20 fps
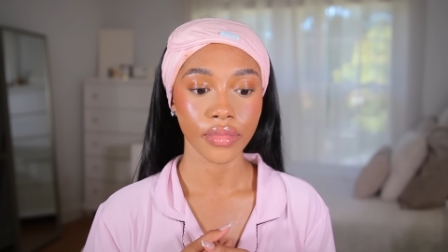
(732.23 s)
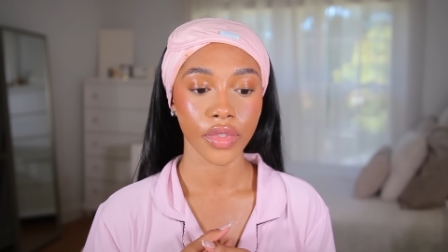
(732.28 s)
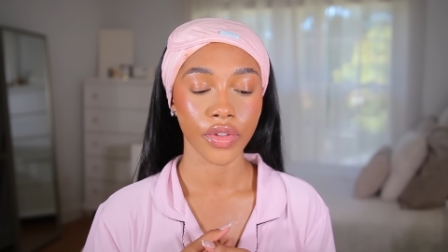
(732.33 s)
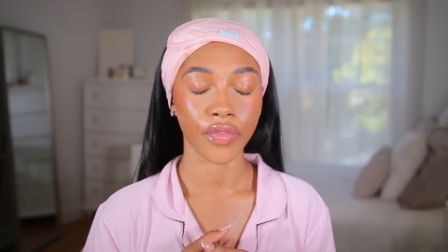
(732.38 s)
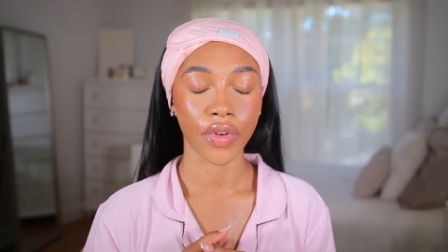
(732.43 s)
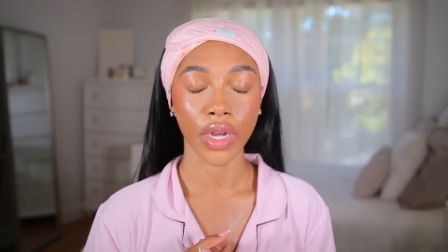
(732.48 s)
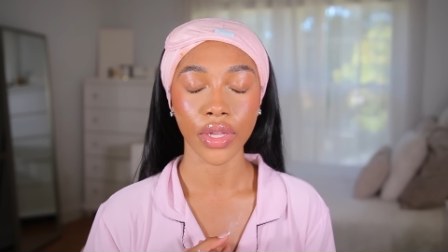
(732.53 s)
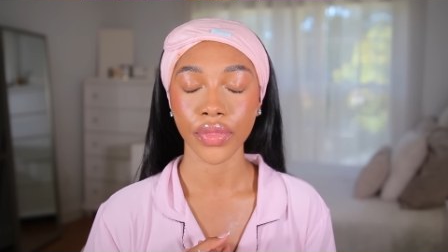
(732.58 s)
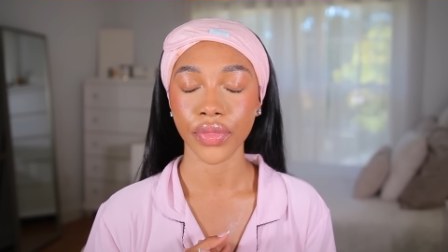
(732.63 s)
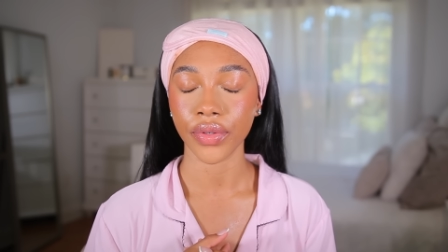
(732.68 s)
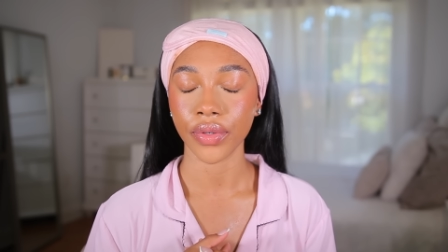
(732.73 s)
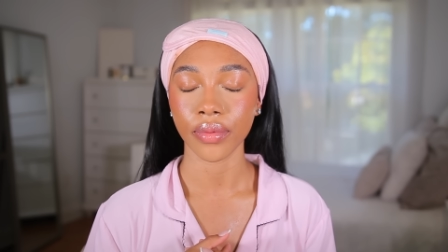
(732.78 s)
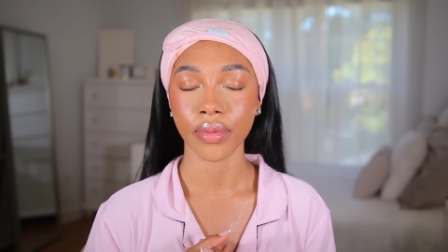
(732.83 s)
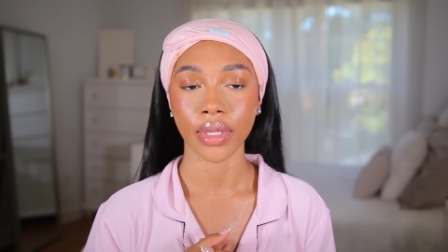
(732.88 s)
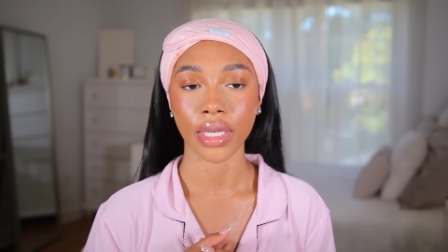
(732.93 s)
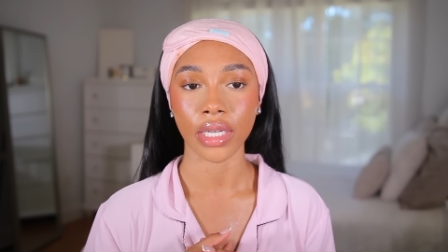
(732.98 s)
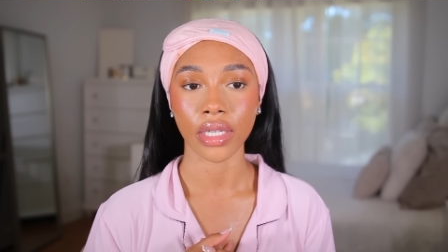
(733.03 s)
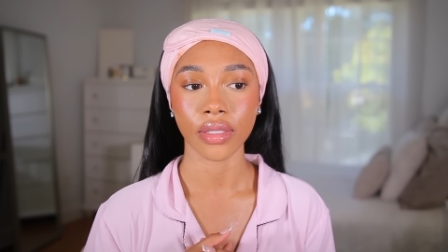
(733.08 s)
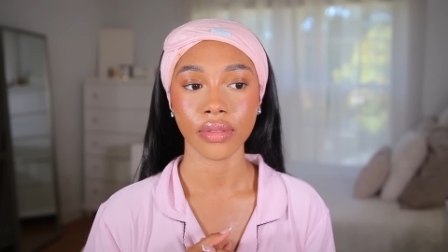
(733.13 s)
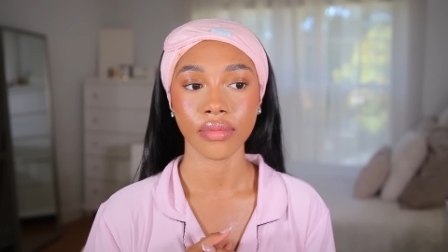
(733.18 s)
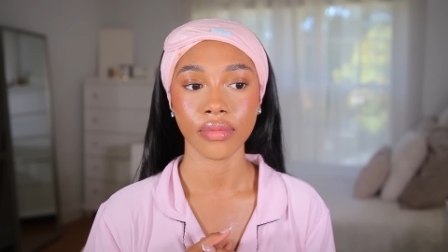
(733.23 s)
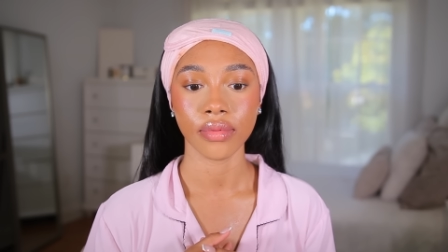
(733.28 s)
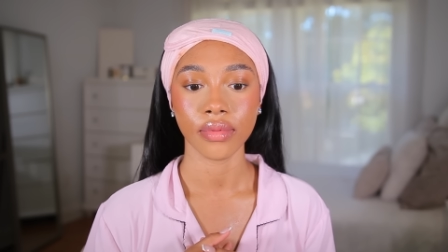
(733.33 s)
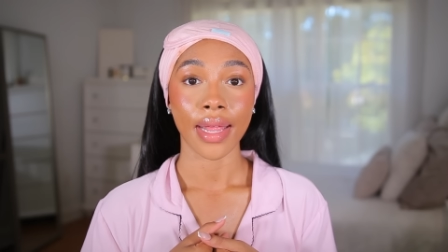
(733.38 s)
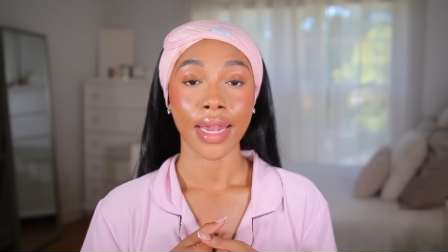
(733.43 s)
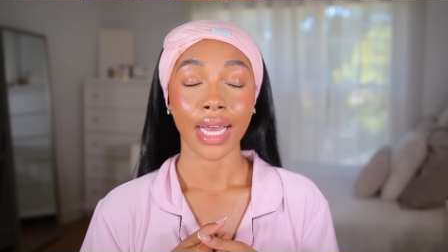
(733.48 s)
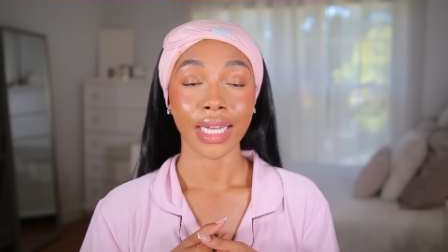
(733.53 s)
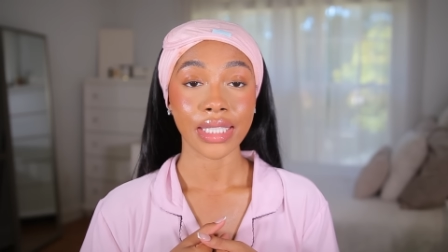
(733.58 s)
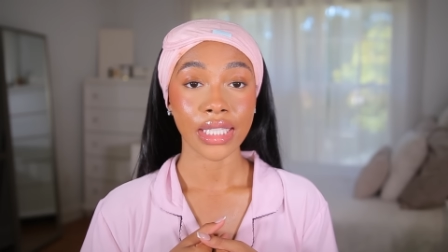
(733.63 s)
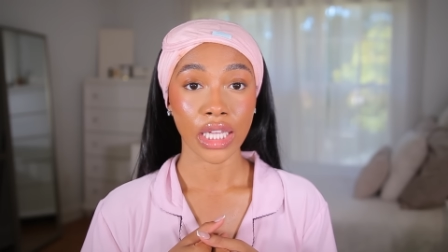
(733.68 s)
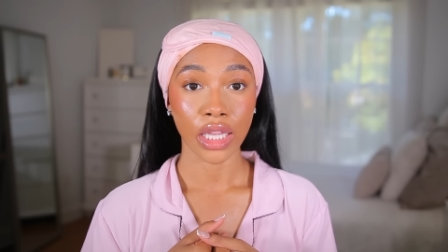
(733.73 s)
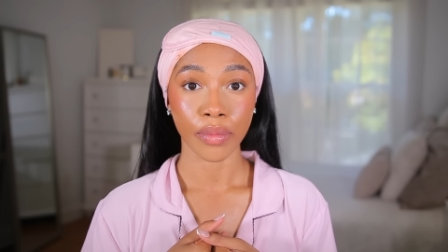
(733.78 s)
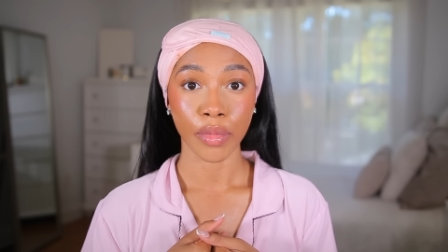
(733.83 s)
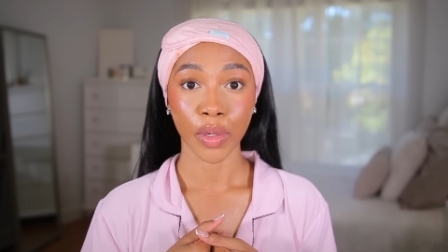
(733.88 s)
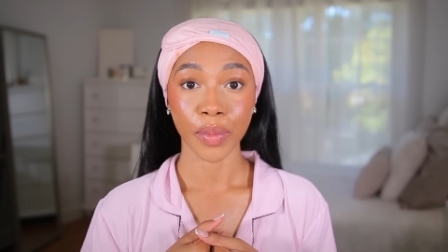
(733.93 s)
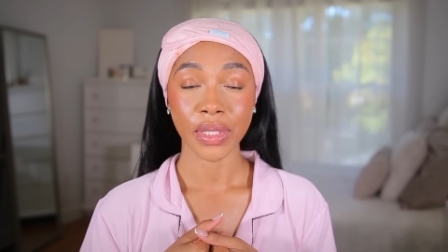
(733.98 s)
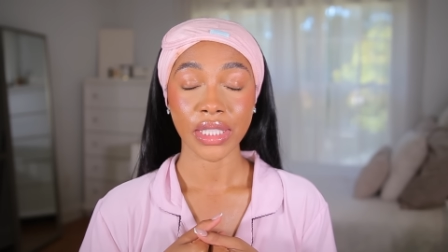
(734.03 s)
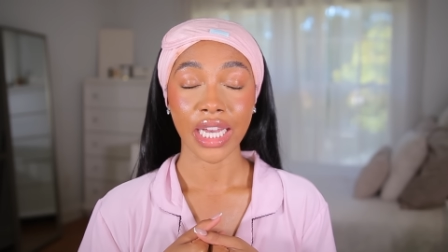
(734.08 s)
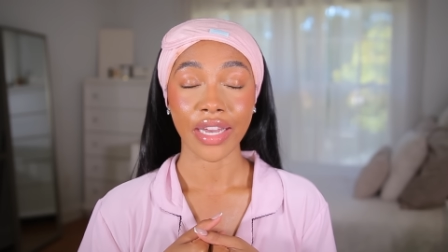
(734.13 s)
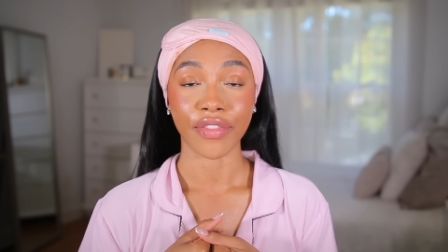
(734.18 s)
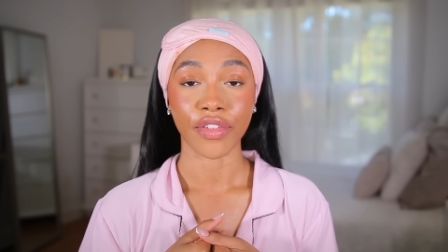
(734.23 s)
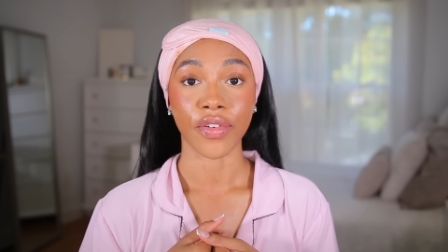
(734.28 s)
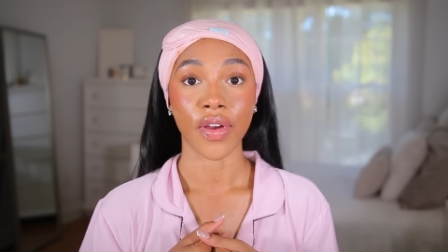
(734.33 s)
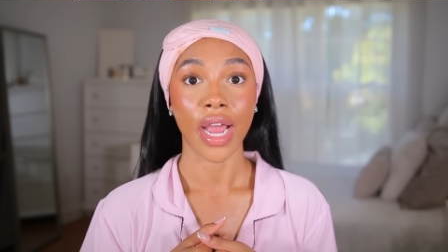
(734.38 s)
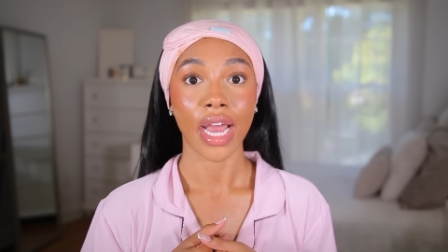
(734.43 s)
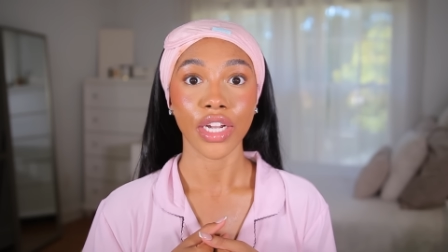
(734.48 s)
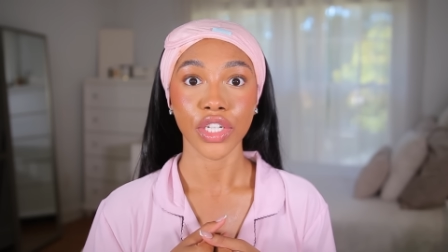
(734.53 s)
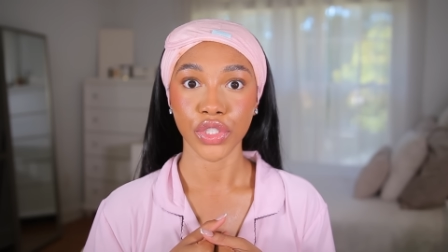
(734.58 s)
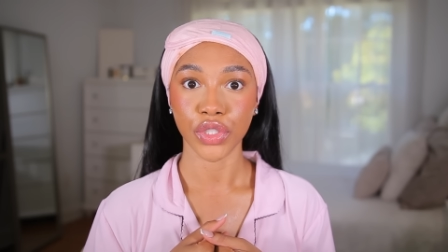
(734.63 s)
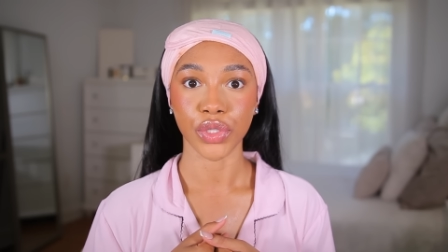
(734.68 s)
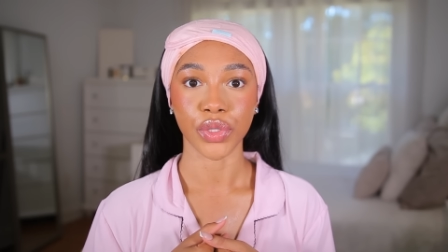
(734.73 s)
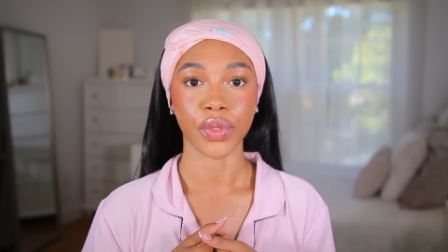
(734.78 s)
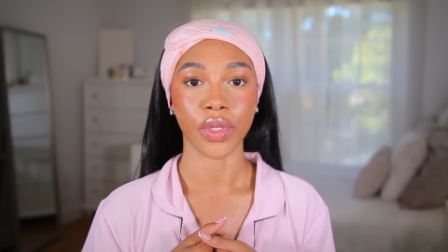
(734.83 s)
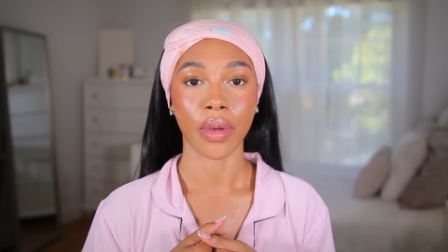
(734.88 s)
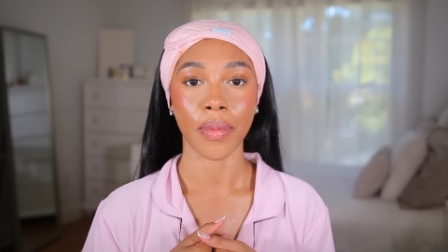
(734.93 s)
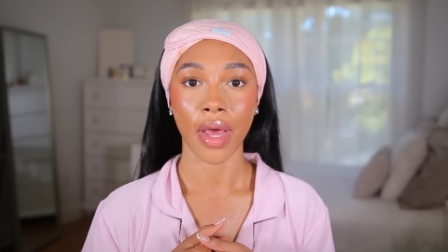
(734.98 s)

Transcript: run through it and not take the moment to have gratitude